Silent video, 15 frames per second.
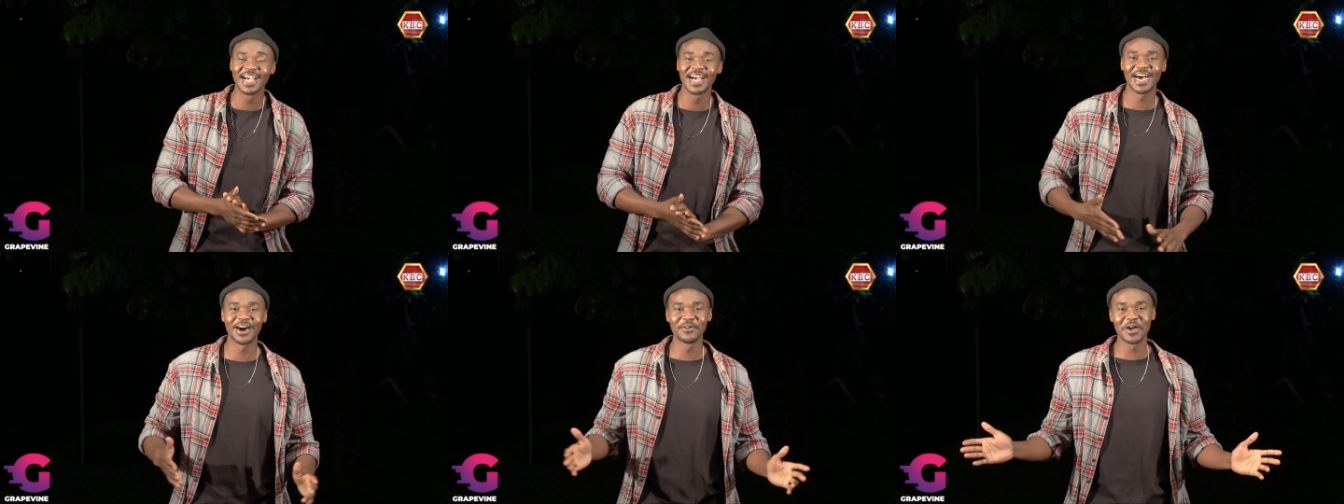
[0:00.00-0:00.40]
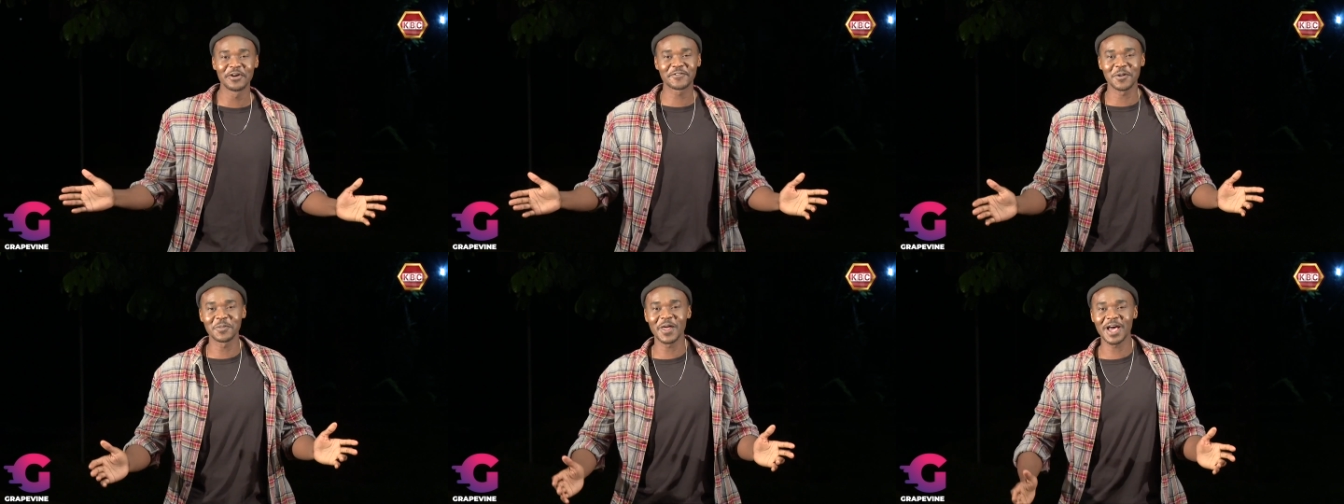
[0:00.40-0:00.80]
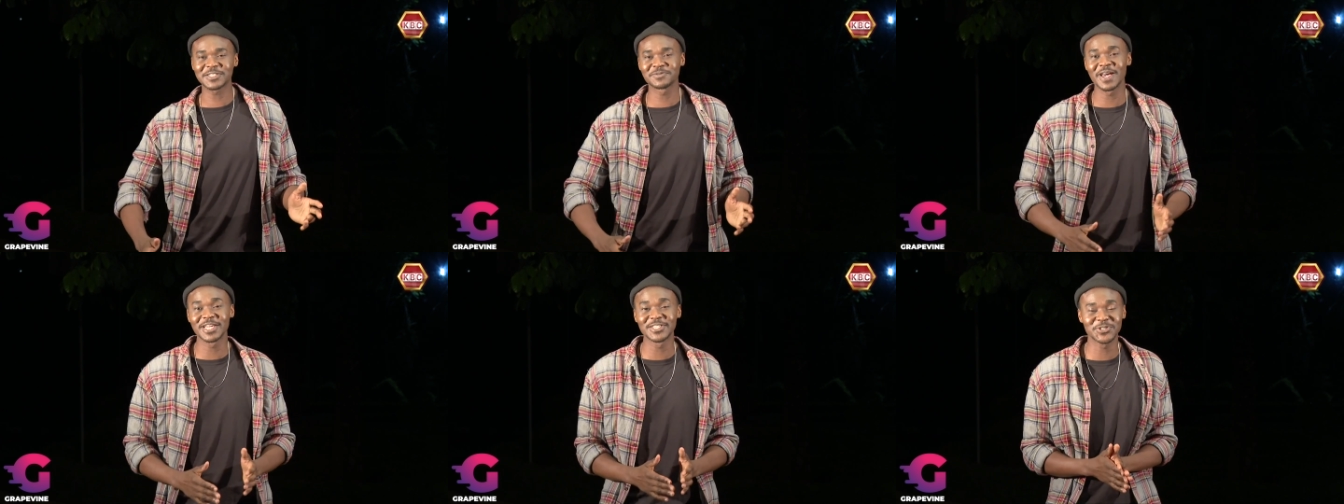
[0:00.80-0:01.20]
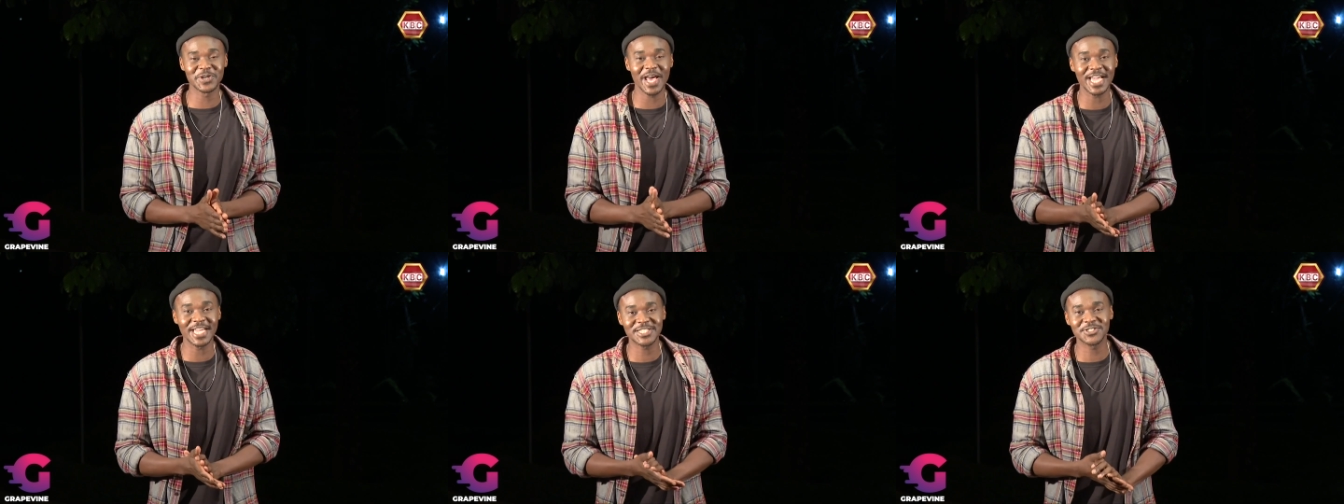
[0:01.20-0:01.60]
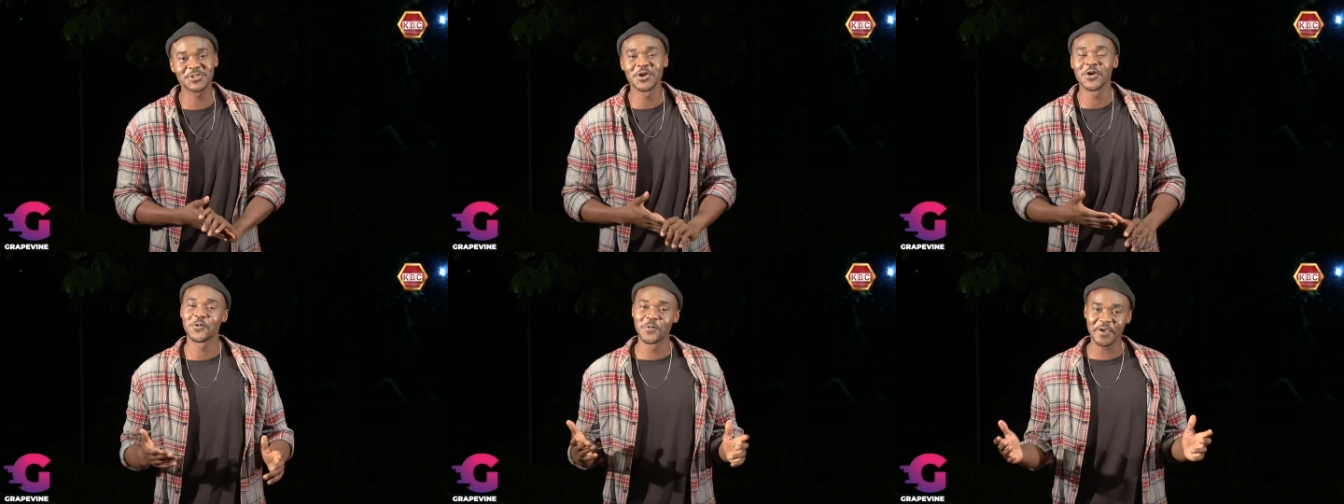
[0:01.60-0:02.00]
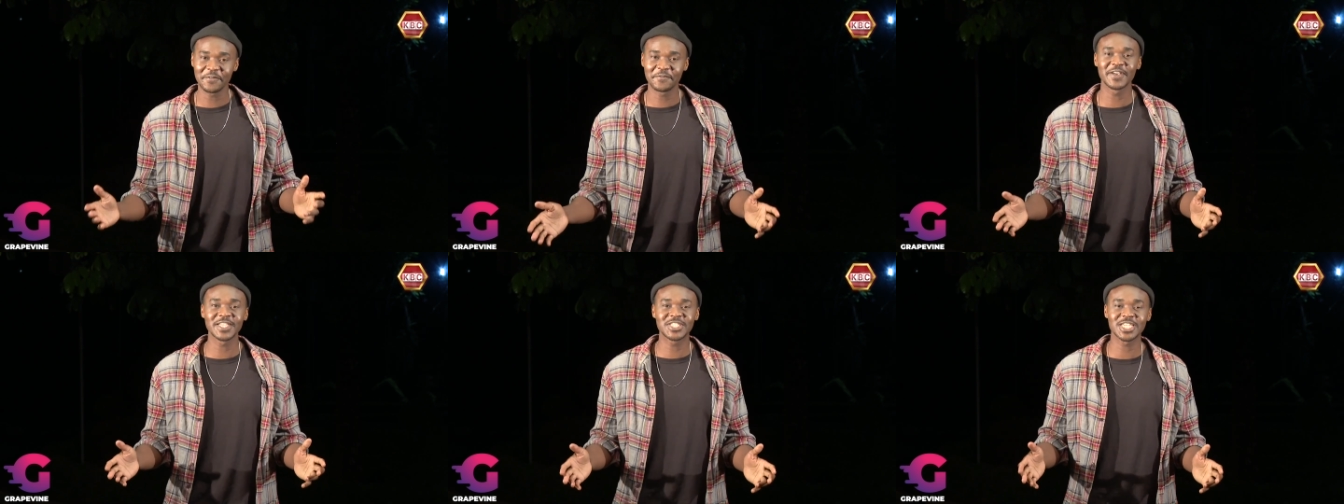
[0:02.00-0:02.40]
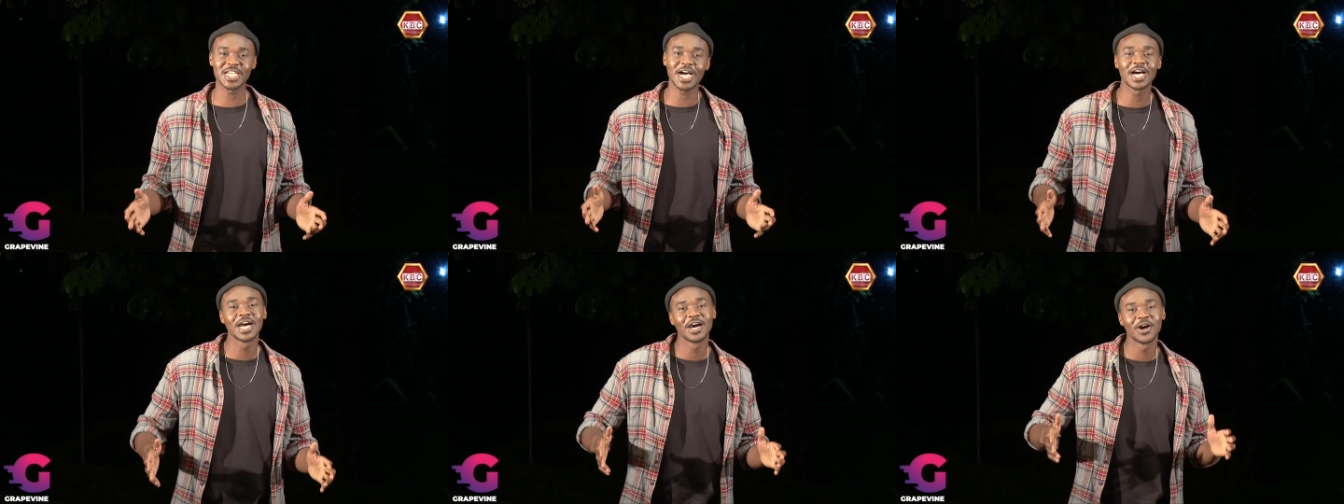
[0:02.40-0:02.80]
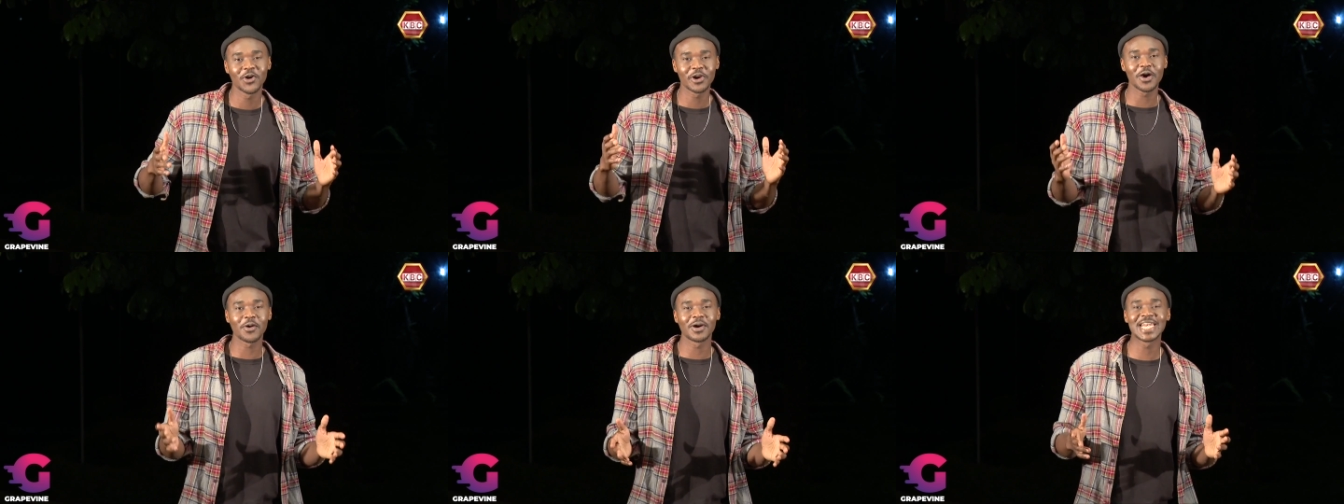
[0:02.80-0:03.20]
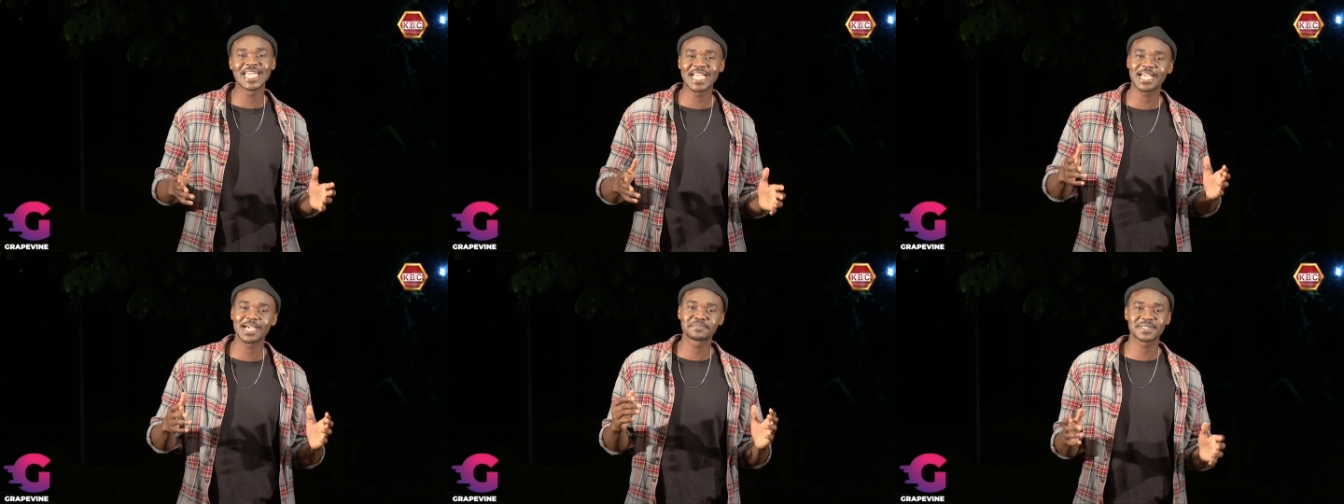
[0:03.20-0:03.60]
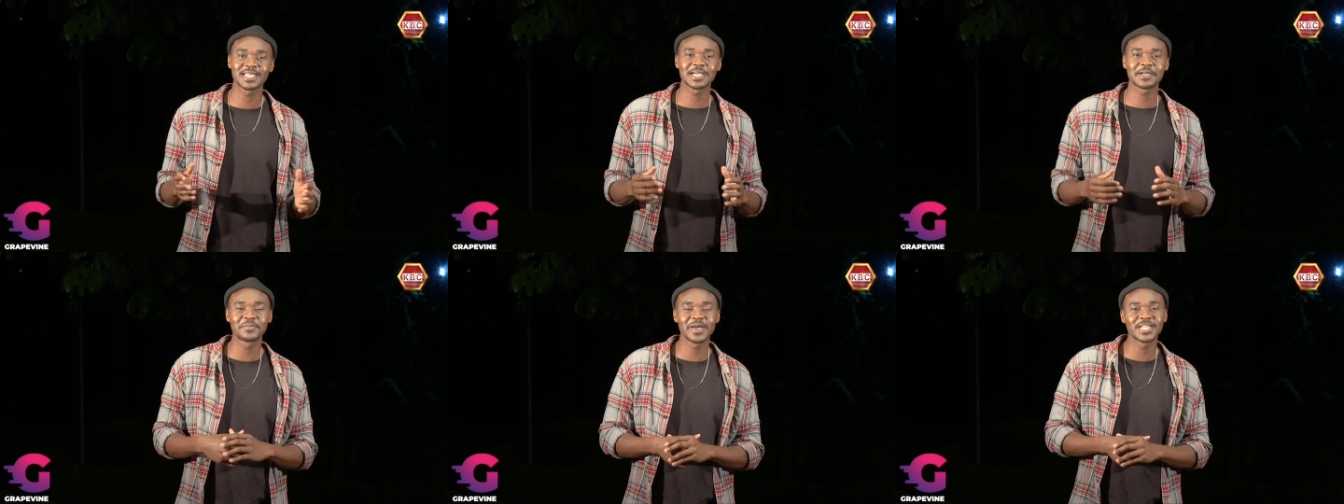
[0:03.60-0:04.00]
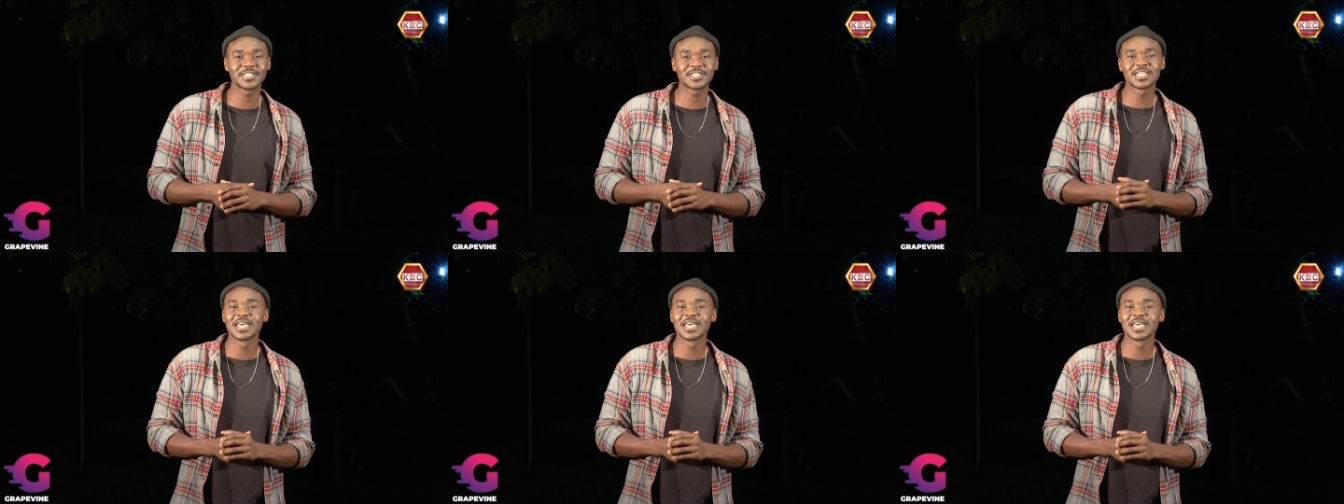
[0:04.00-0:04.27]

Away from that, man, tonight we feature on our link-up segment